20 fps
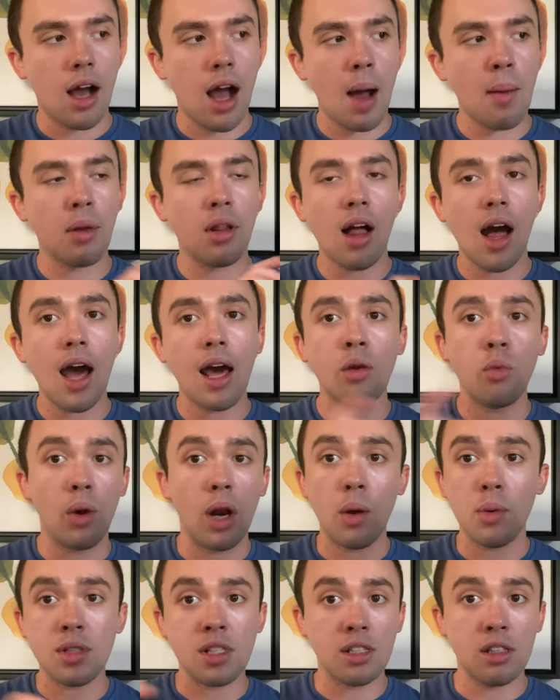I'm glad when I
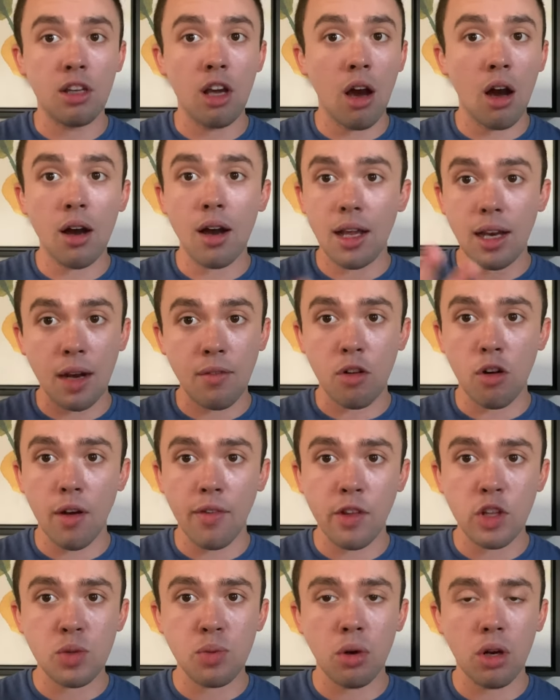was young I never read
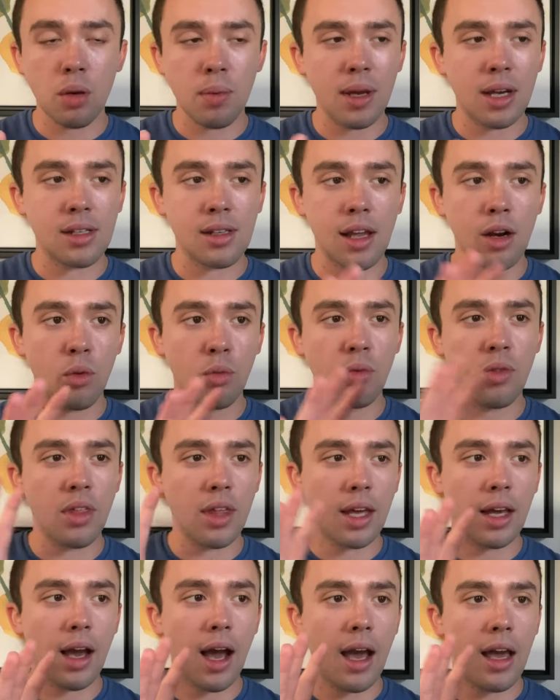this book because I don't
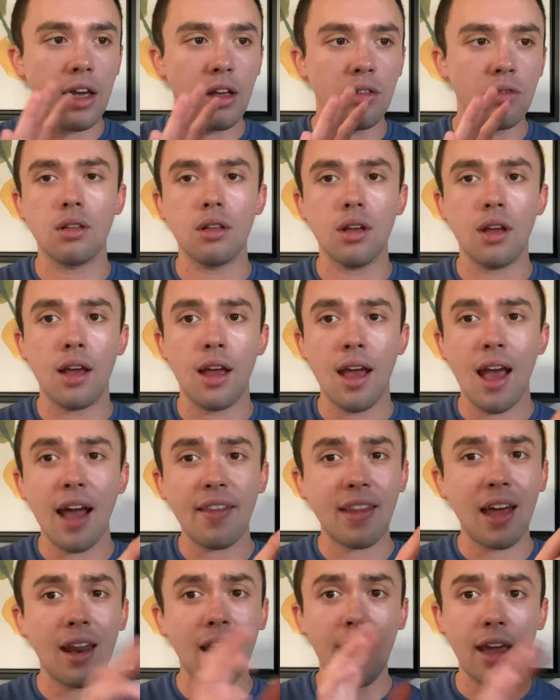think I at
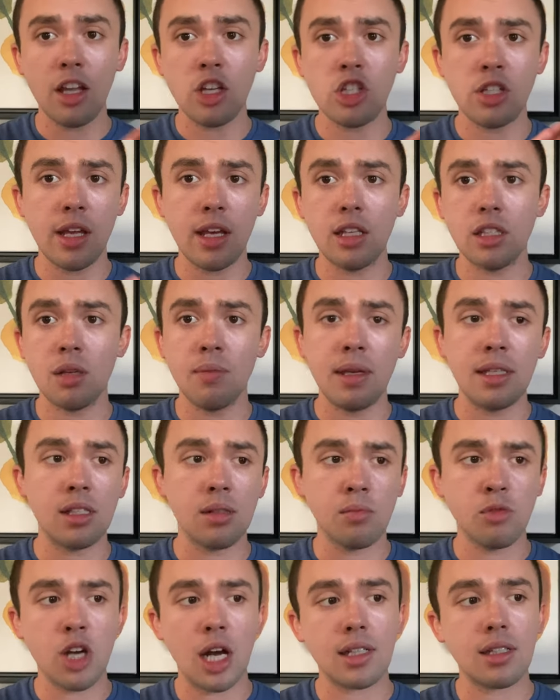that age needed to be
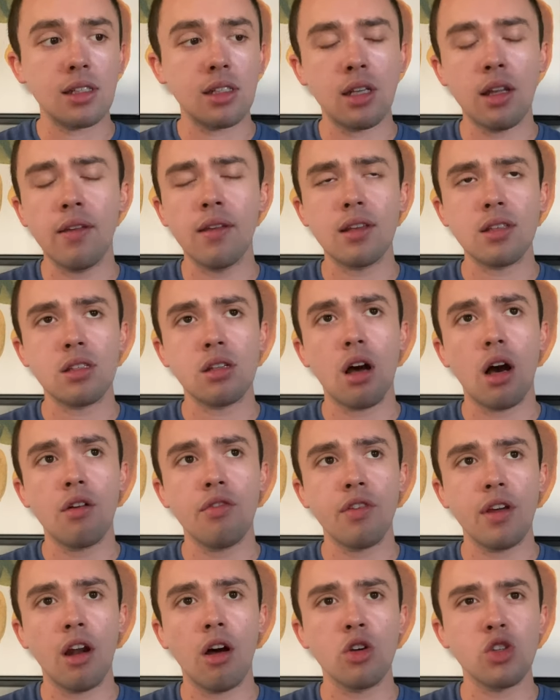subjected to this stuff
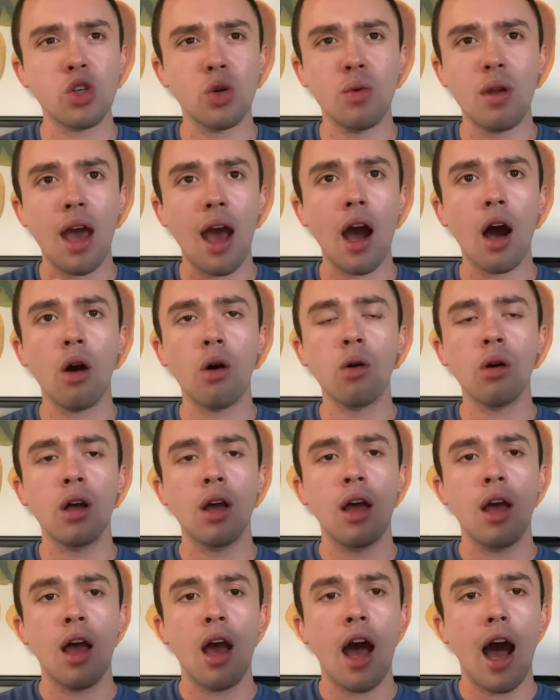and also now
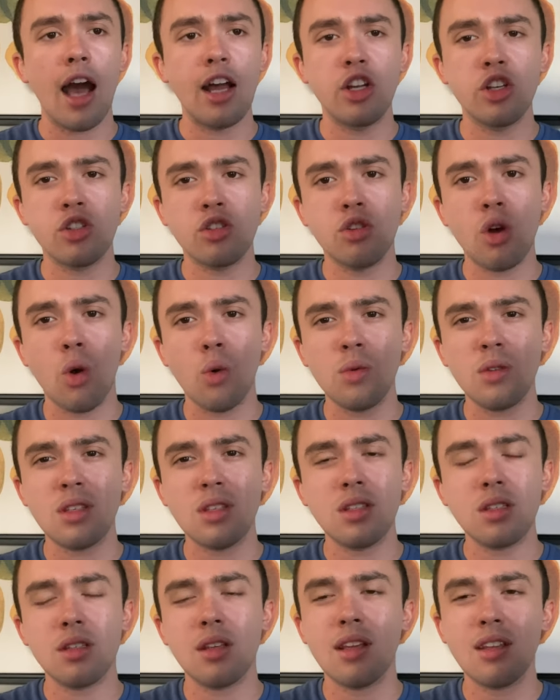i just
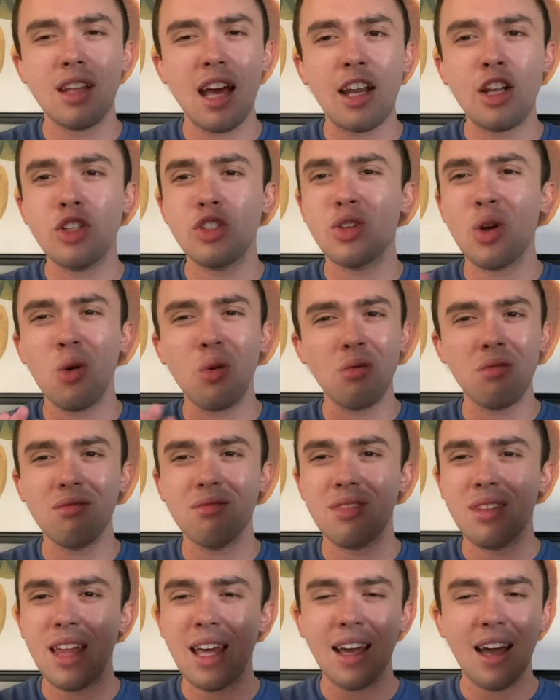don't i just don't
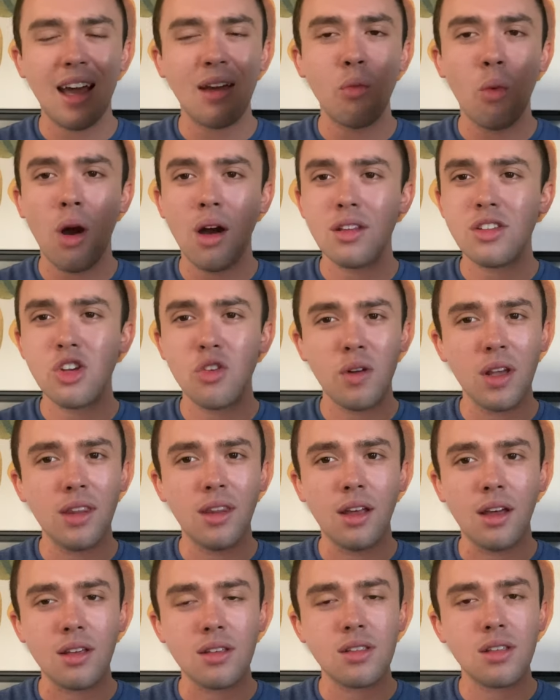think i want to read
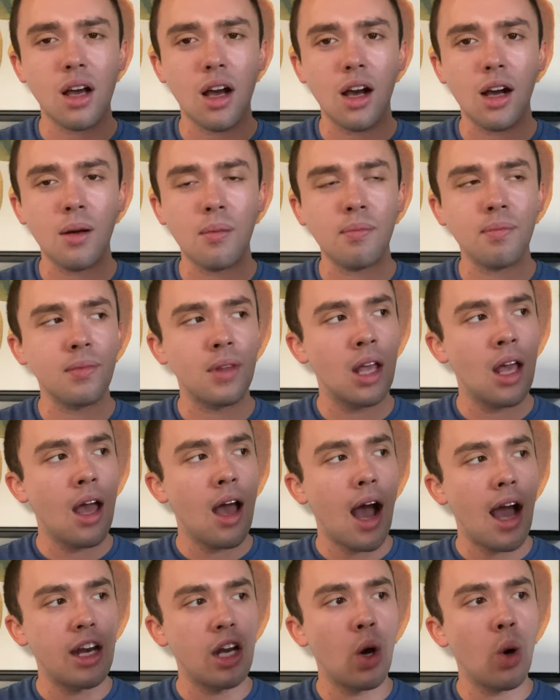this um,
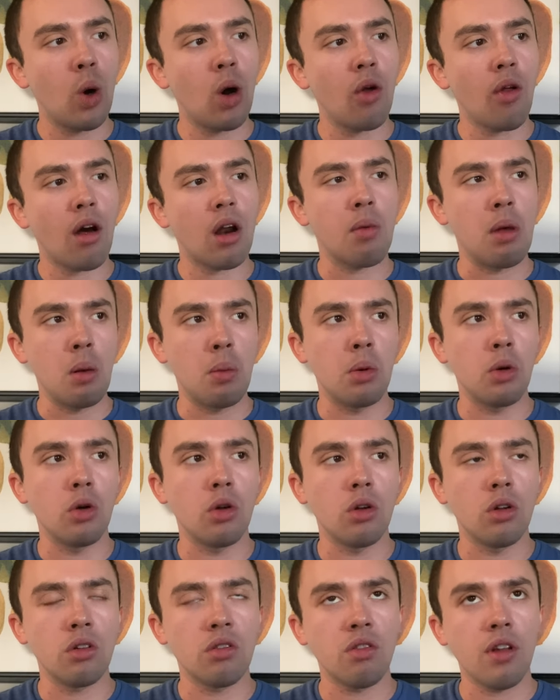i know a lot of
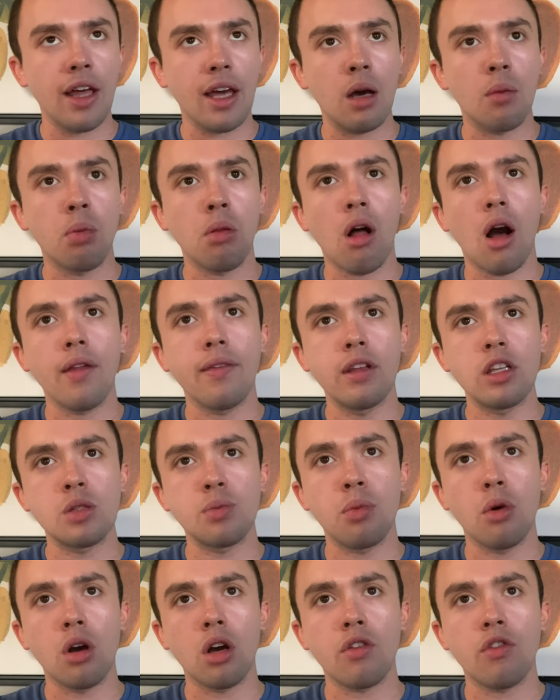people like applaud this
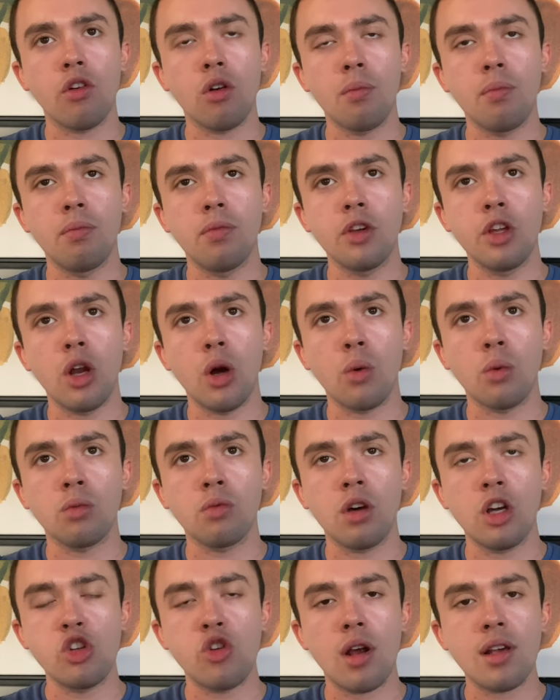book for you know
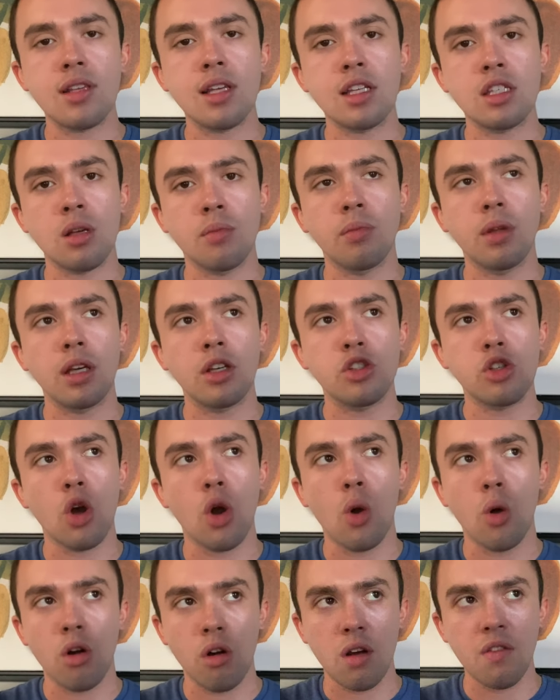addressing something so
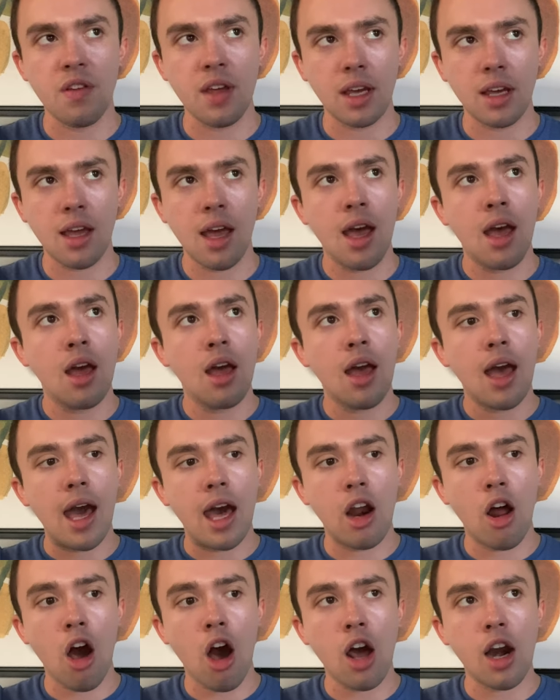horrific head
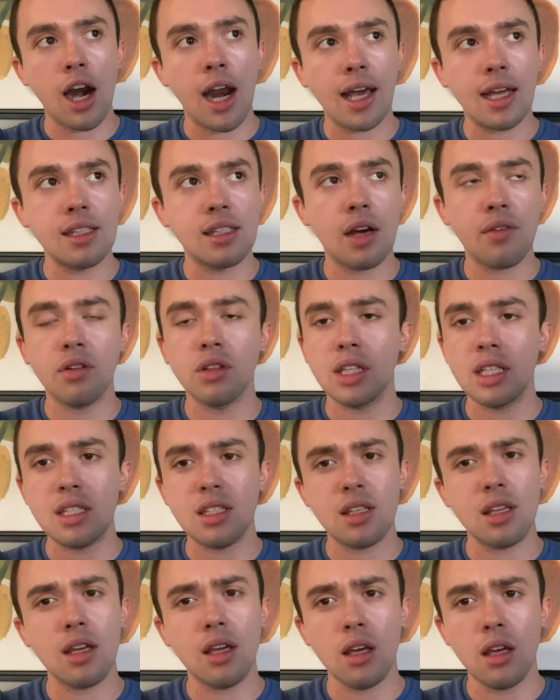on and i can definitely
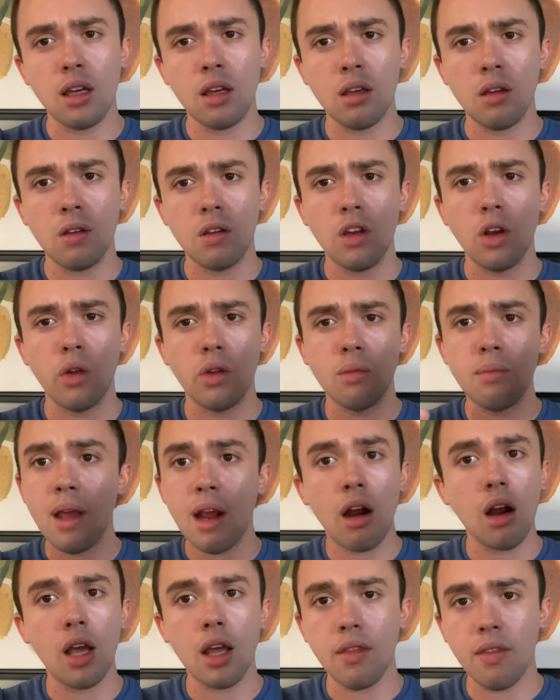see you know the
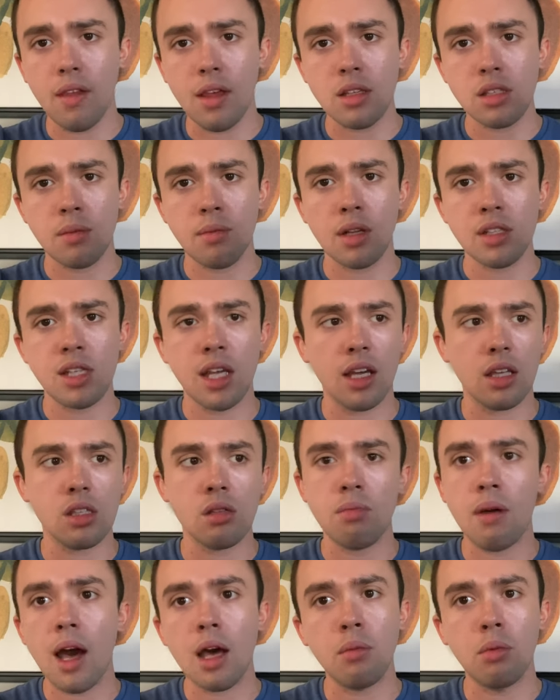merit in this i'm not saying it's a
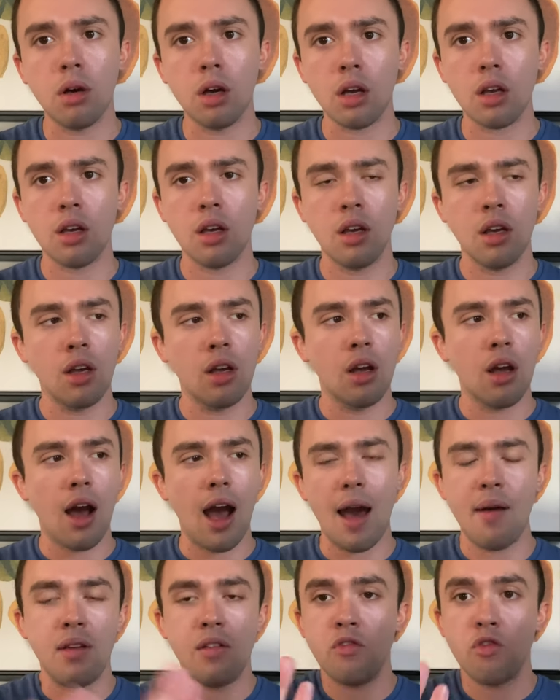bad book i
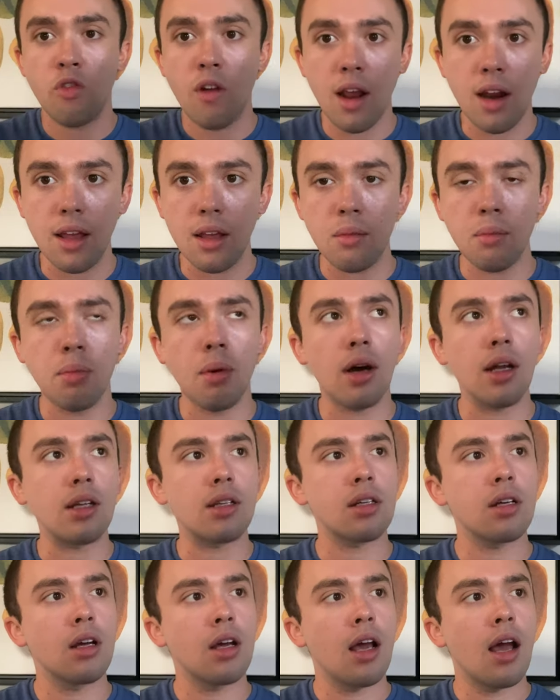haven't even read it but
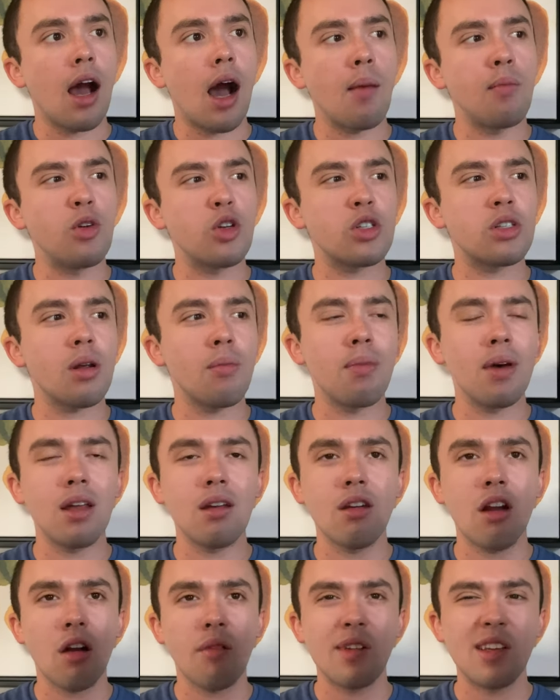i'm just a bit
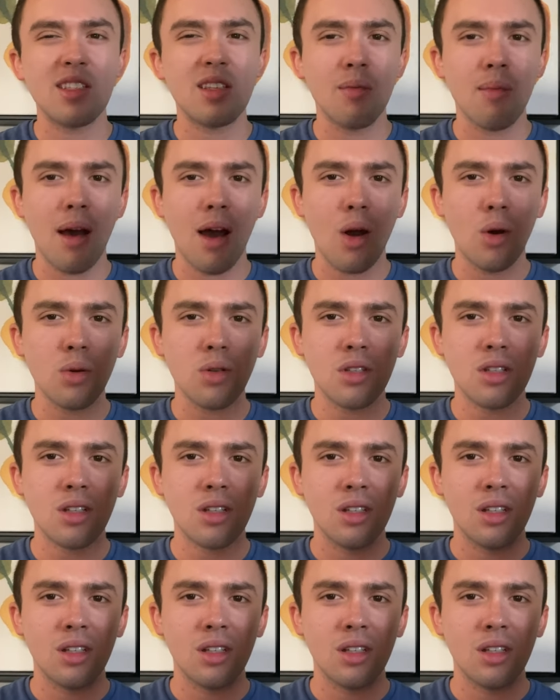nervous about